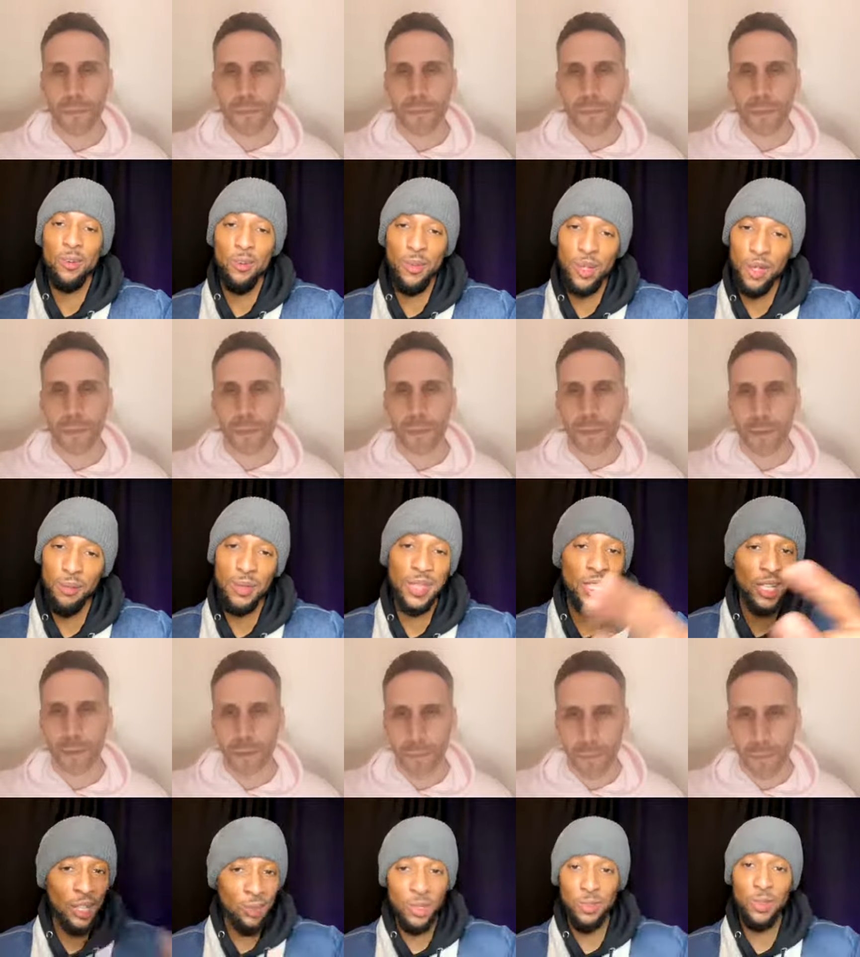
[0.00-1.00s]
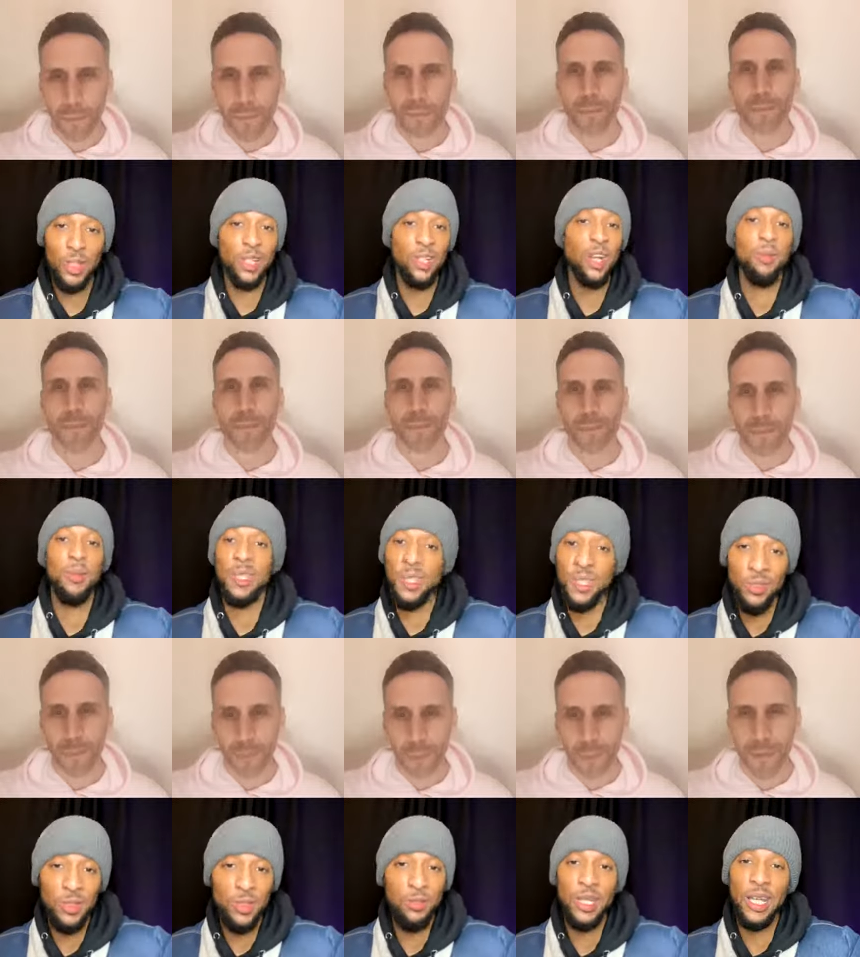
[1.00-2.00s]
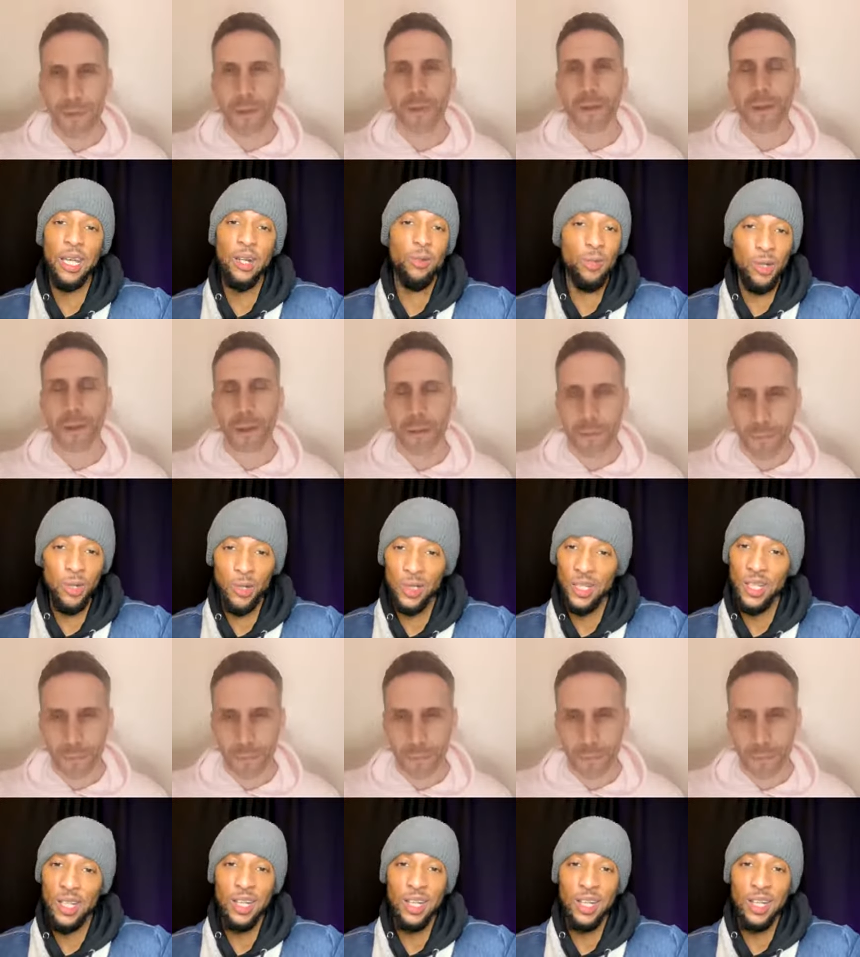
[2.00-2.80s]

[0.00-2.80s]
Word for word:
Speaker 1: um, Kira, Red Carpet Kira, we gotta work.